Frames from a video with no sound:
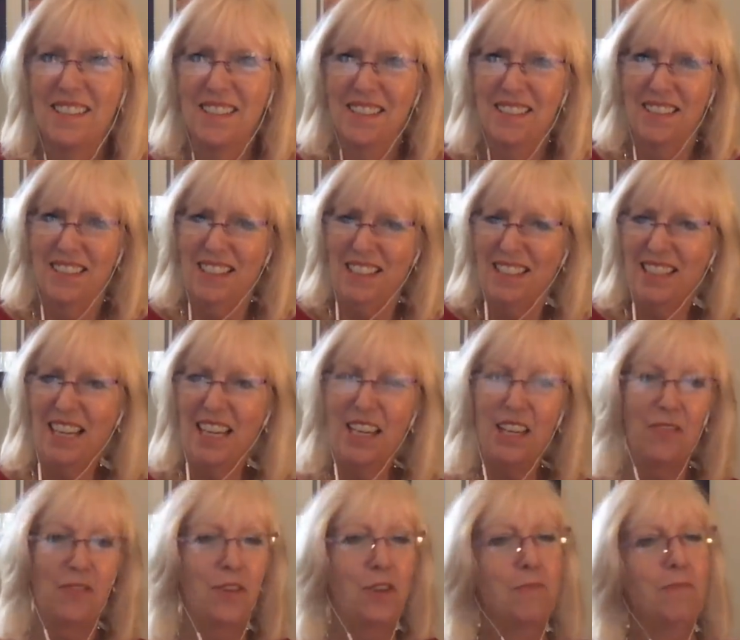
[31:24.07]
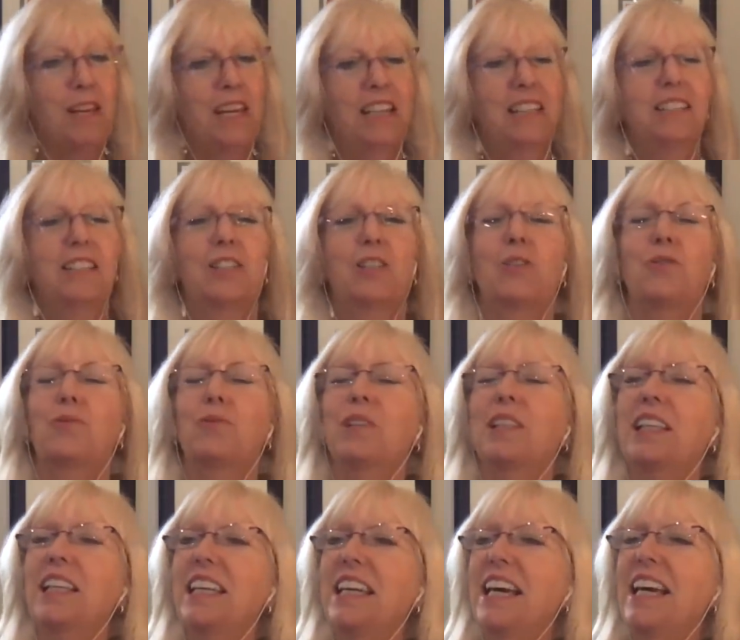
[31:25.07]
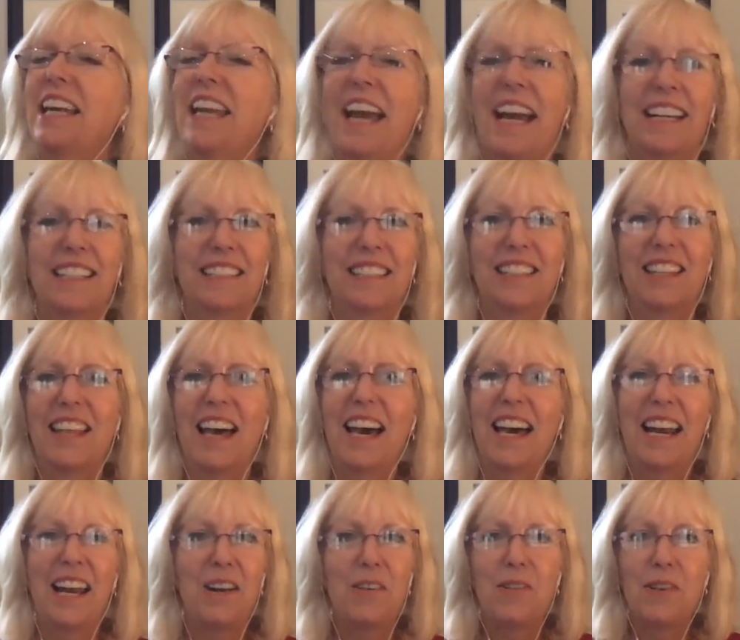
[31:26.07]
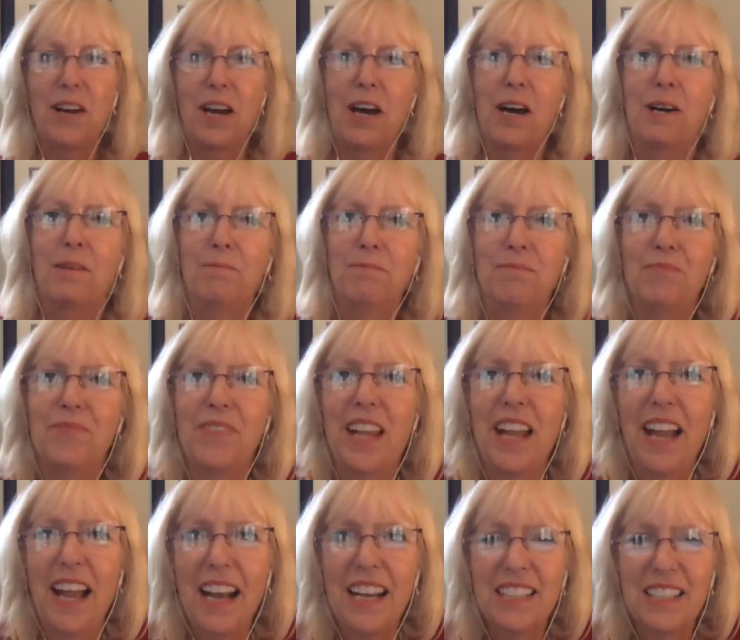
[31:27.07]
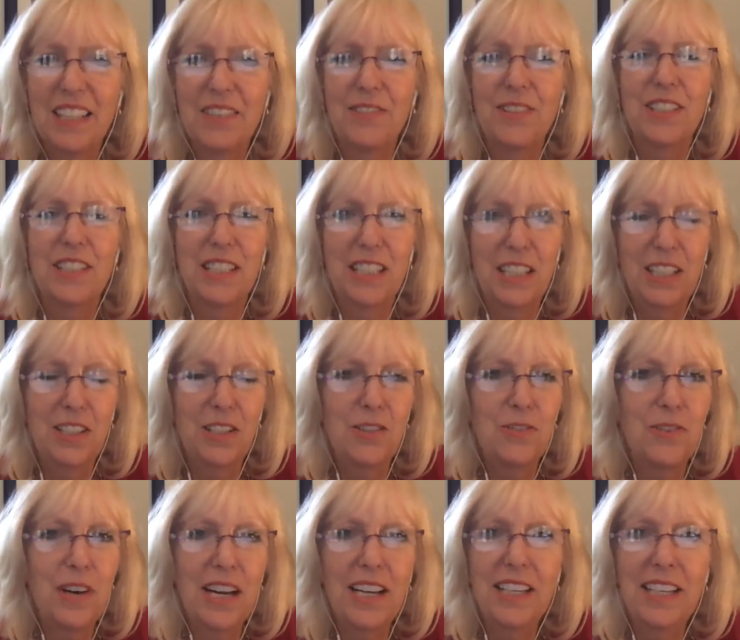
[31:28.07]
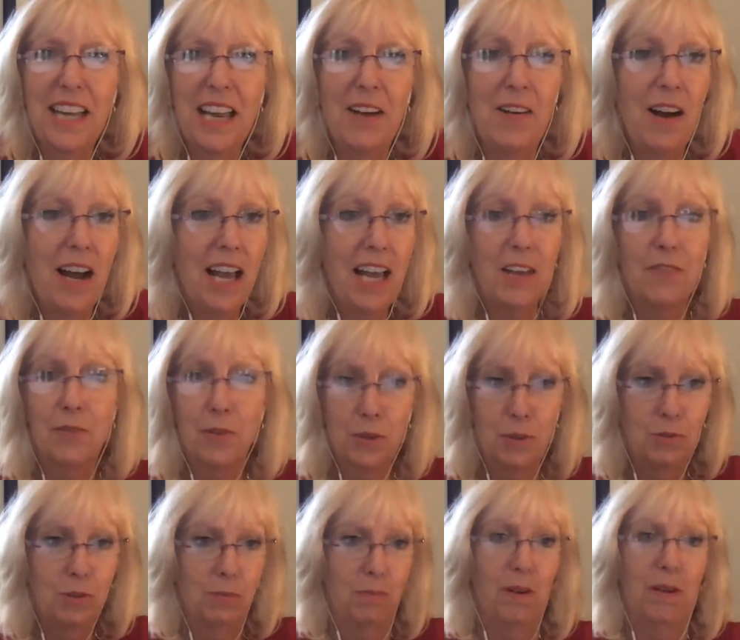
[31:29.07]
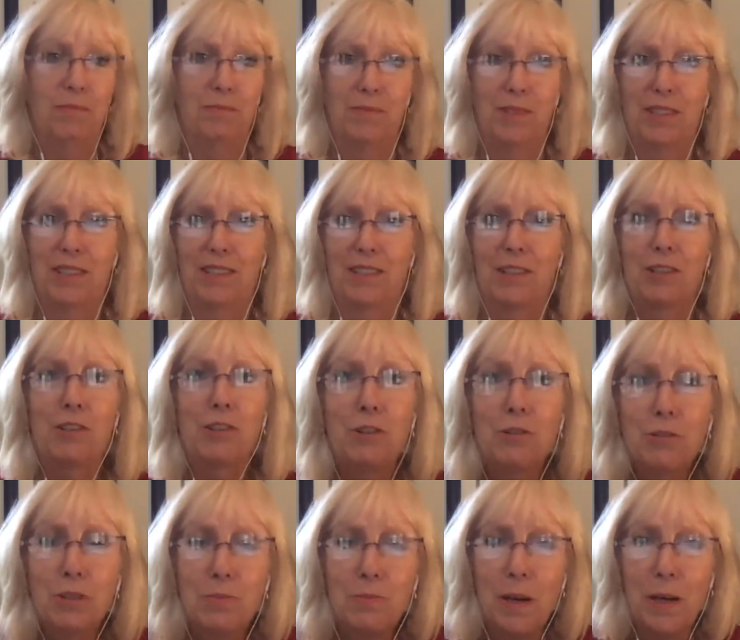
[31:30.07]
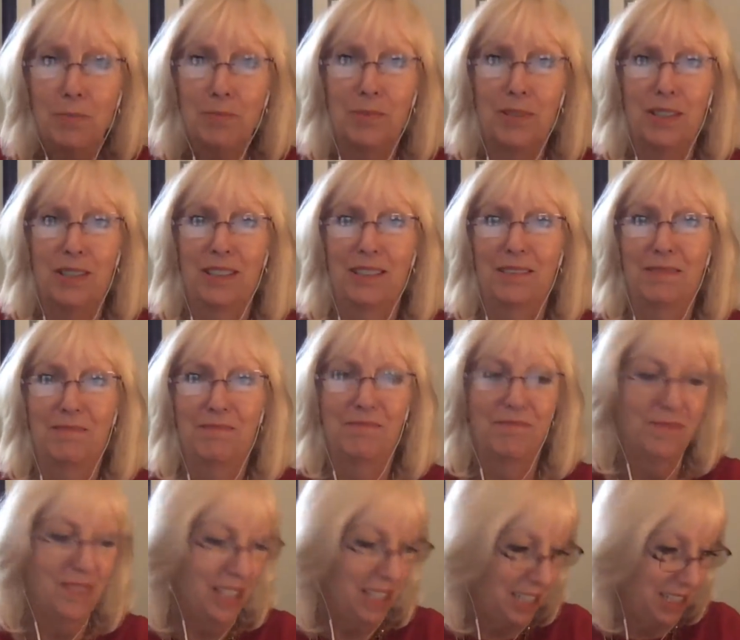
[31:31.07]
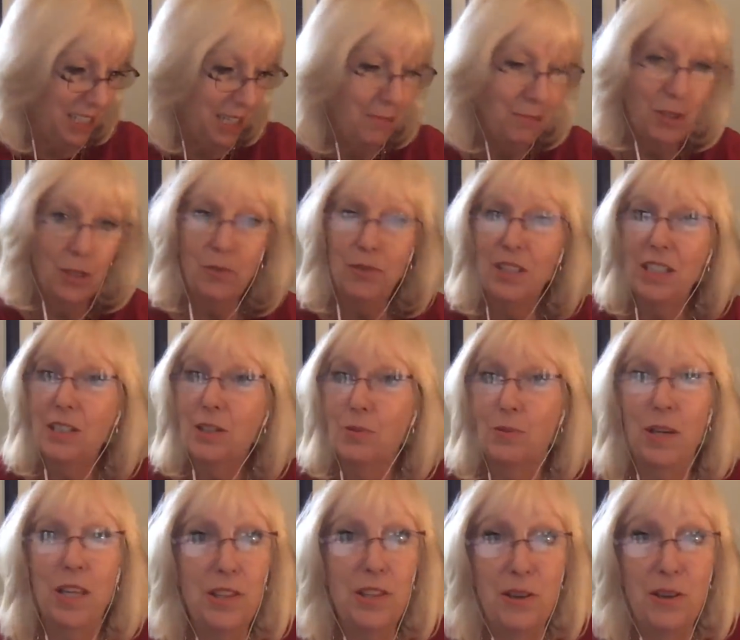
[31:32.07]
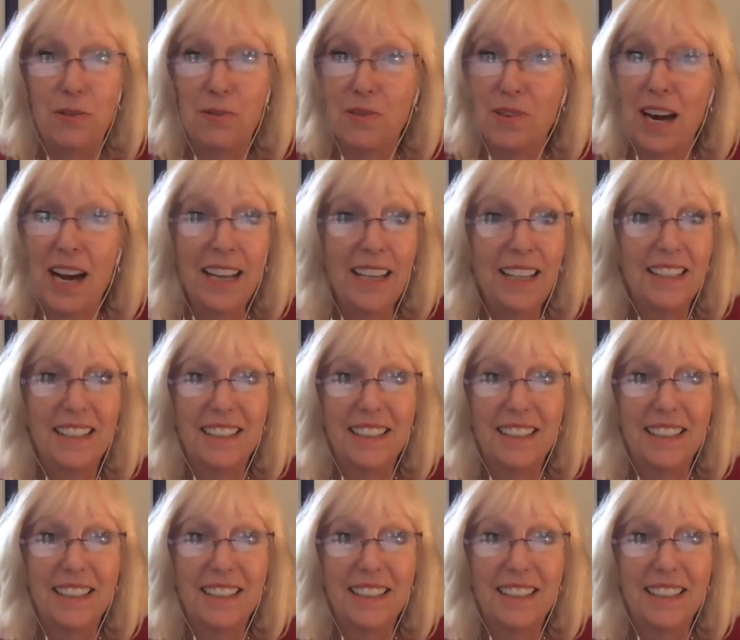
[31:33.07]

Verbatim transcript: Just take a few minutes to really connect to that outcome as if it's here right now. I have goosebumps, goosebumps, because I'm doing this with you, right?